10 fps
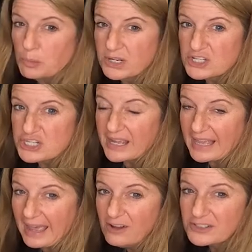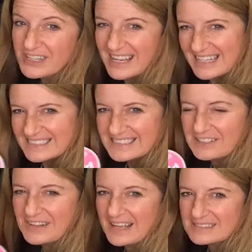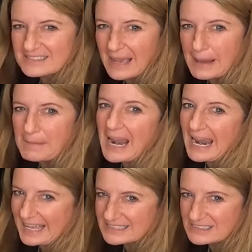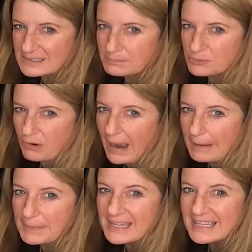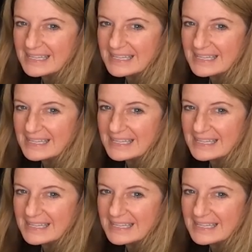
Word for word: you want to check out till next time like and subscribe